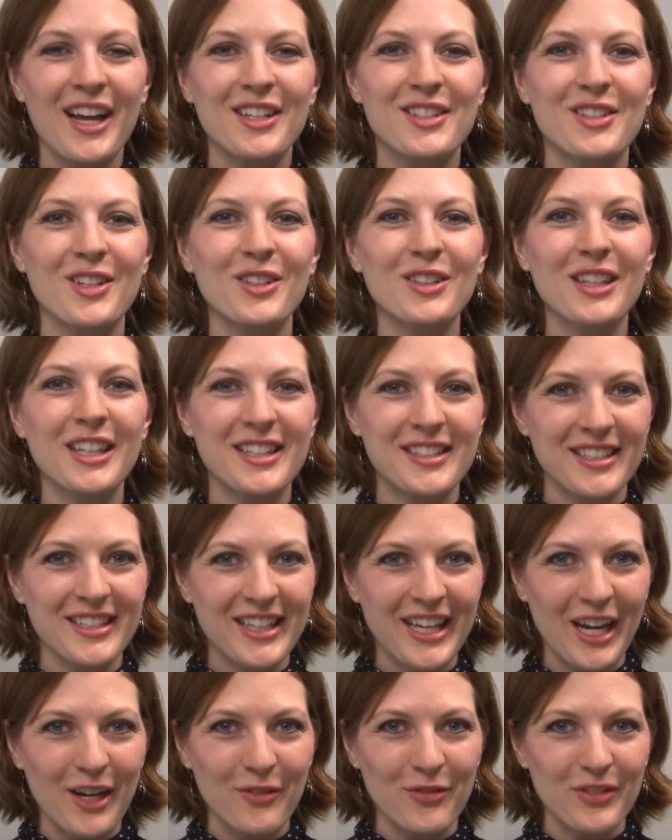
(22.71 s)
So
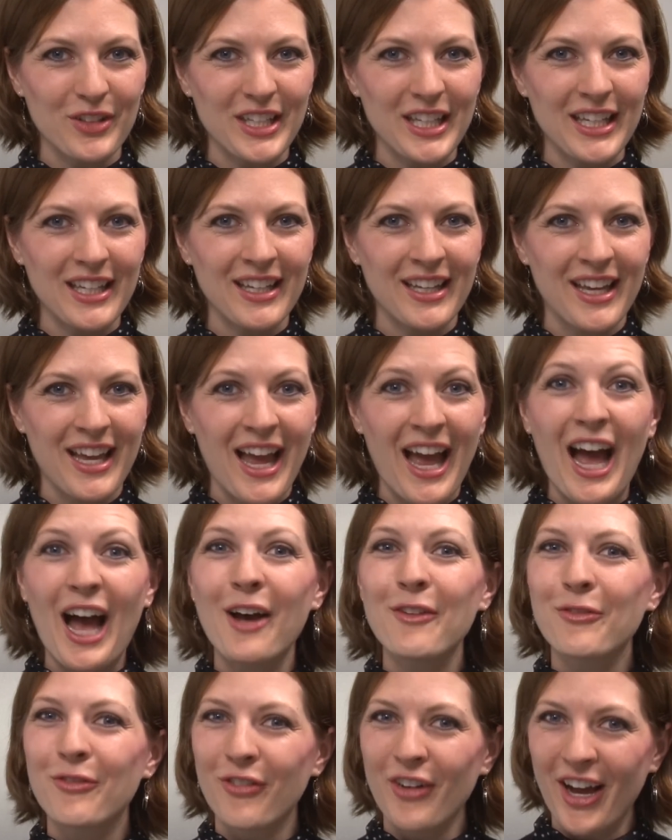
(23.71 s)
listen carefully,
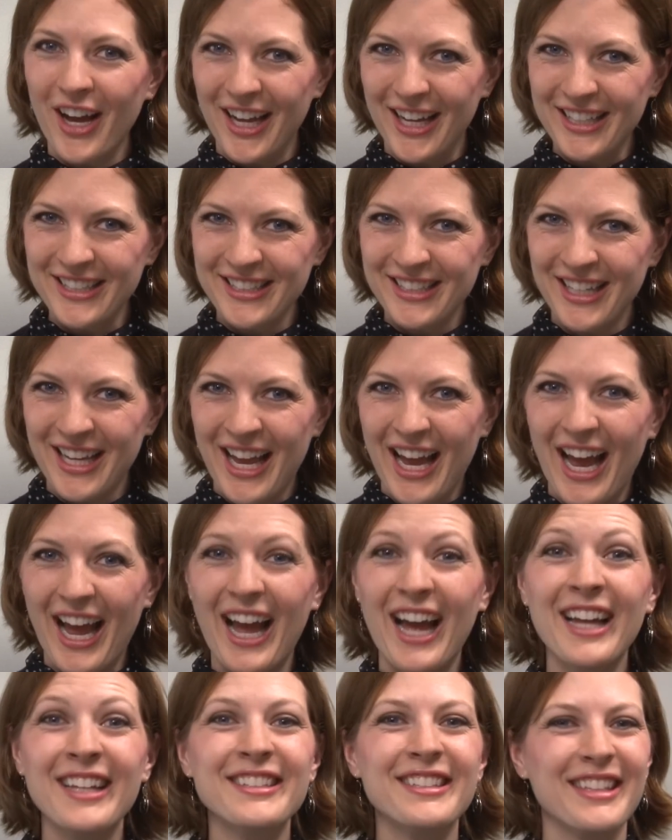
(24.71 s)
have fun,
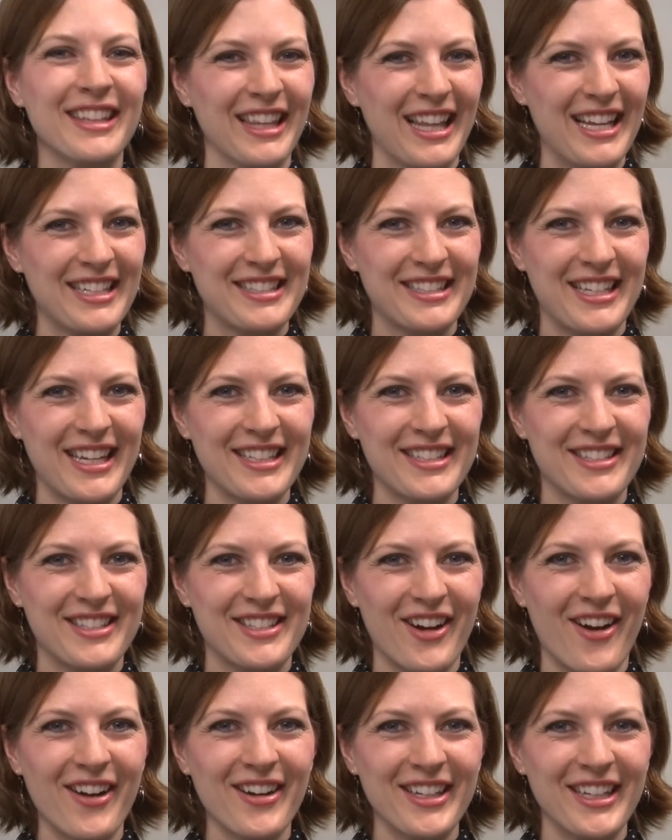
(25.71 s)
and let's get
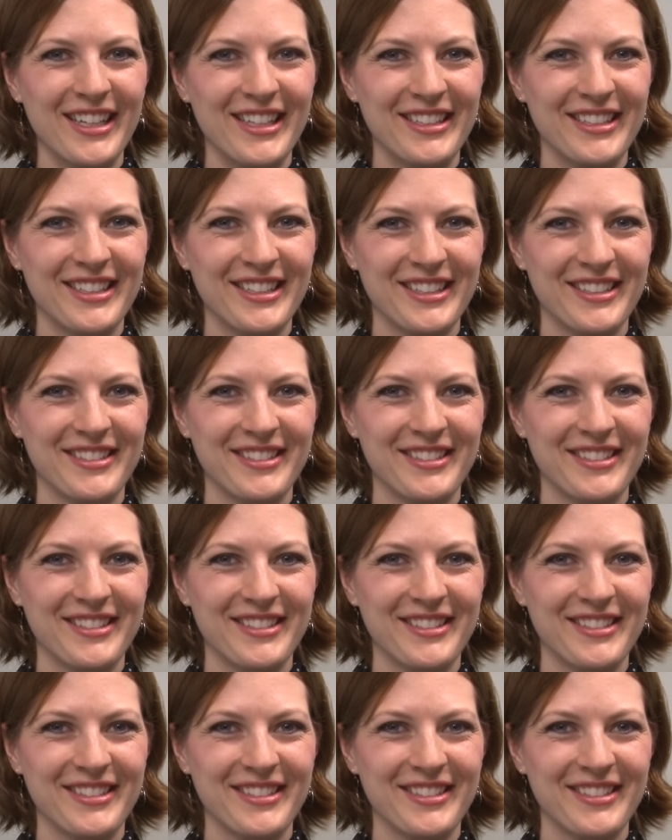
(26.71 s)
started!